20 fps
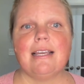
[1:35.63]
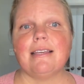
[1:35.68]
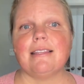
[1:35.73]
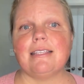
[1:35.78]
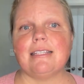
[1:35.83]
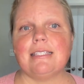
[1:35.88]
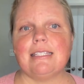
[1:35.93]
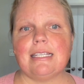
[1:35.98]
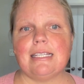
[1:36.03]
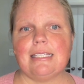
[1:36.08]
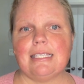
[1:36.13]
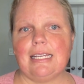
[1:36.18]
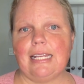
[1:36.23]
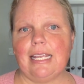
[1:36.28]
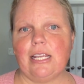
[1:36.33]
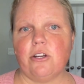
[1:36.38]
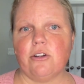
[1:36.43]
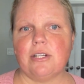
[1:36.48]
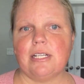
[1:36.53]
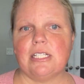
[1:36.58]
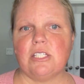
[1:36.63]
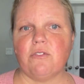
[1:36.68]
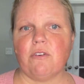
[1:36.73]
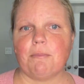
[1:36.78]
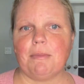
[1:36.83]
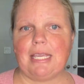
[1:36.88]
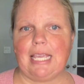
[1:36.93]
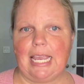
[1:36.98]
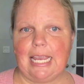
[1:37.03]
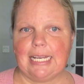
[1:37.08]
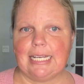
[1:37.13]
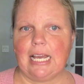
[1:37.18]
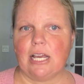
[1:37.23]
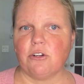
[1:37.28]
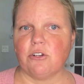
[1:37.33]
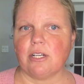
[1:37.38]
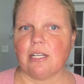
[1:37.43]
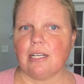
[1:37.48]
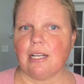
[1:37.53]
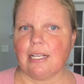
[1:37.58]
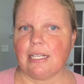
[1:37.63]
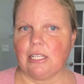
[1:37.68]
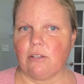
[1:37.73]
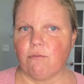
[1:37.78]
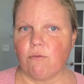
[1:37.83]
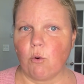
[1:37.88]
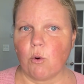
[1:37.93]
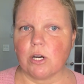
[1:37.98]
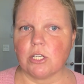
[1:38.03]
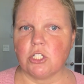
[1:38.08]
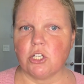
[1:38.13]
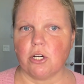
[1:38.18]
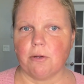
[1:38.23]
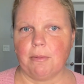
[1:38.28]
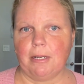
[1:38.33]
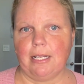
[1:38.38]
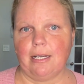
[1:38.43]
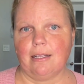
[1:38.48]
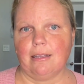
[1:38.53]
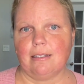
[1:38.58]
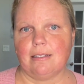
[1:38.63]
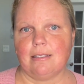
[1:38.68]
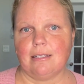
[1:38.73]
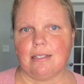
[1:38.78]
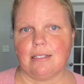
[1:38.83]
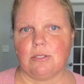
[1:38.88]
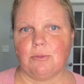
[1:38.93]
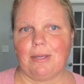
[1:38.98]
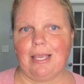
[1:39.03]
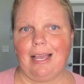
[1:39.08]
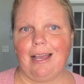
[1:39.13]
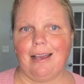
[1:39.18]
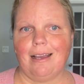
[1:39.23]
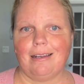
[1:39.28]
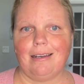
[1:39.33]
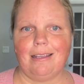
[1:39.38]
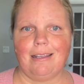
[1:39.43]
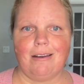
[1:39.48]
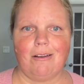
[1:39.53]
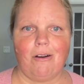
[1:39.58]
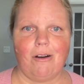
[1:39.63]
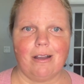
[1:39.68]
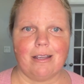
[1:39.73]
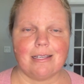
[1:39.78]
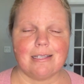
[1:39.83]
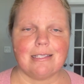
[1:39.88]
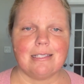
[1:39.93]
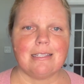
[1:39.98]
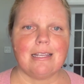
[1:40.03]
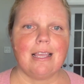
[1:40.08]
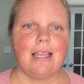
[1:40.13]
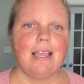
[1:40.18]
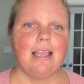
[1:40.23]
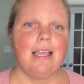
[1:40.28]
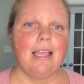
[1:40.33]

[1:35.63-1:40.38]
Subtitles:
This is an increase from the 894 terminated listings we had in August,